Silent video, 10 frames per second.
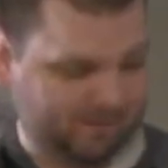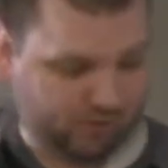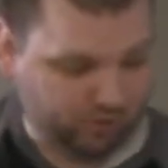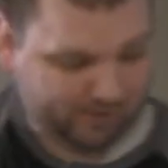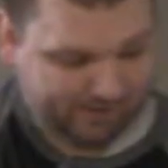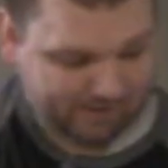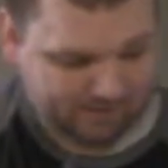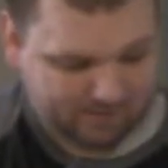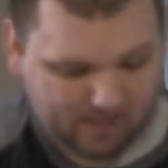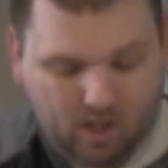the
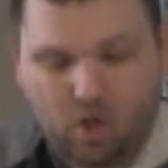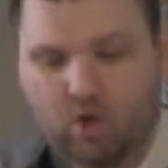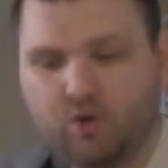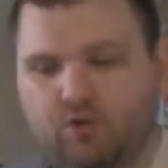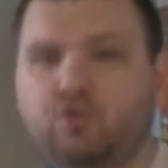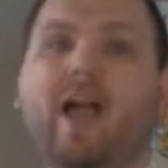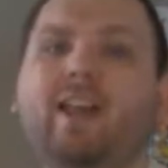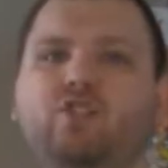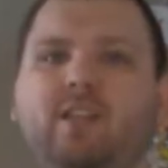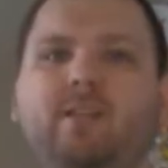ingredients.
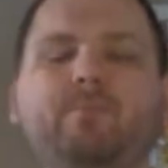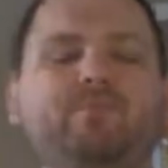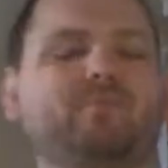Strategy.